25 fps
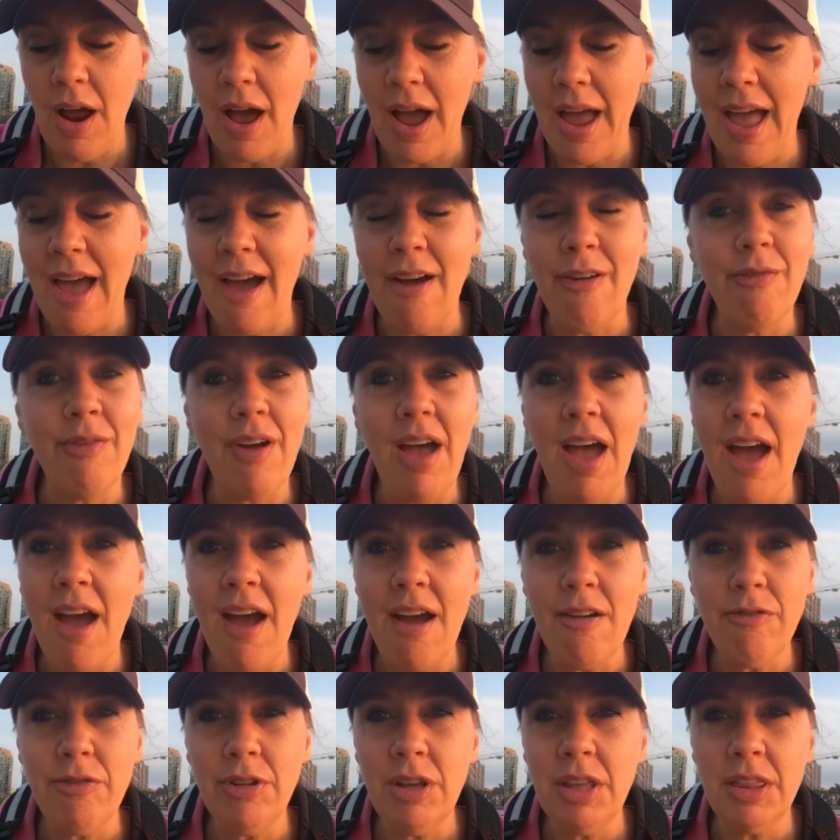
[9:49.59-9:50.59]
I have
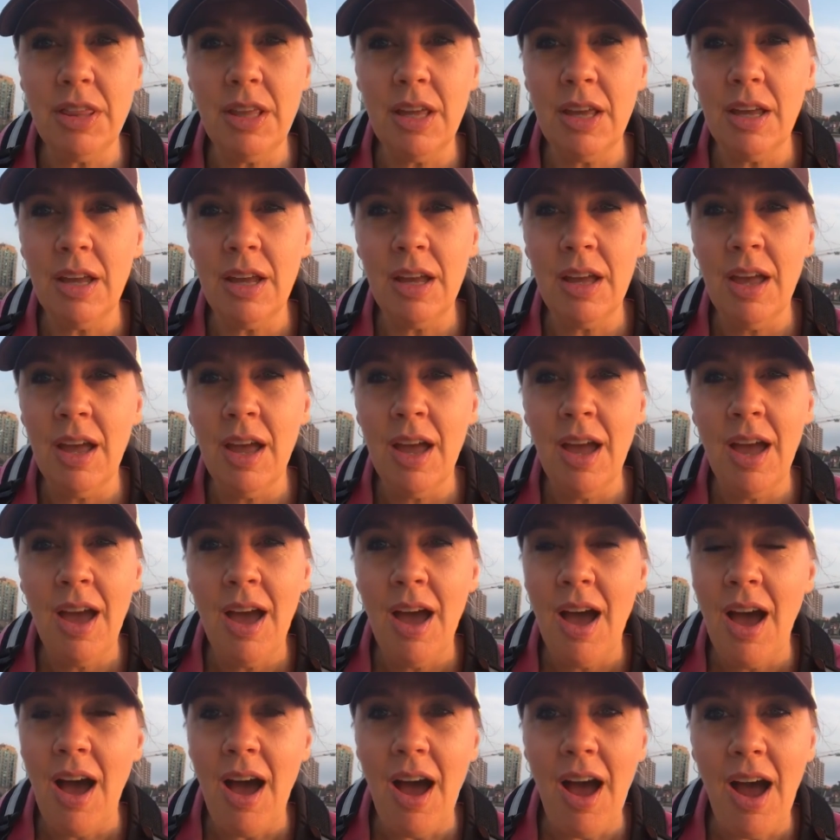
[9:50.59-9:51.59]
everything
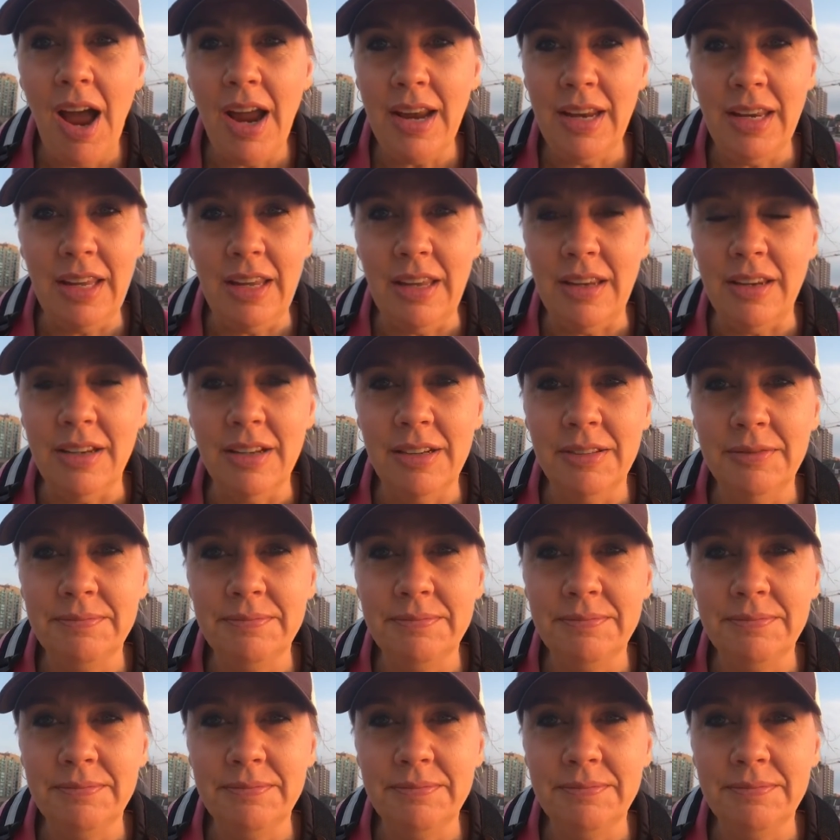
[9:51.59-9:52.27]
I need.